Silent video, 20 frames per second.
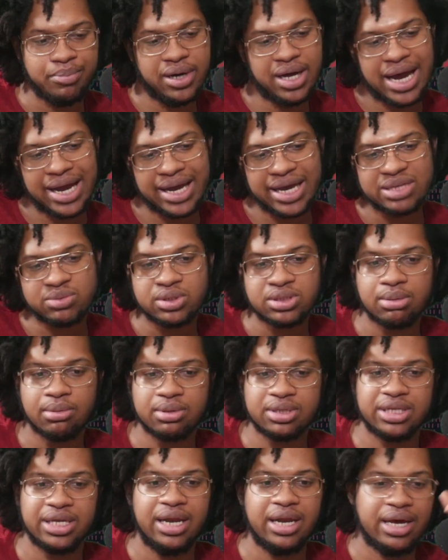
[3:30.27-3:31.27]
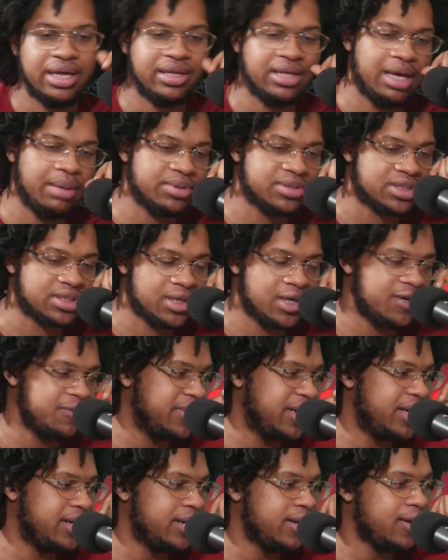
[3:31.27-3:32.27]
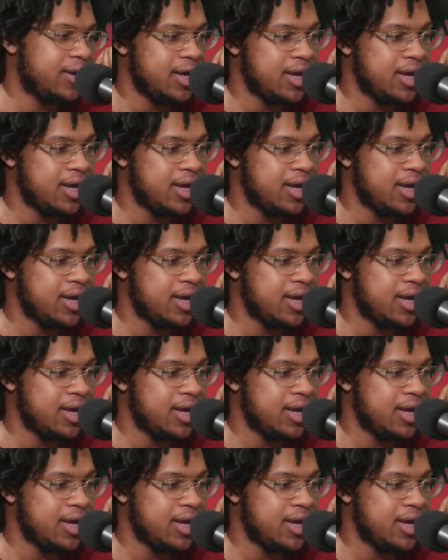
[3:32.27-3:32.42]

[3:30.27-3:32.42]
I guess we can talk about the ending of the episode, man.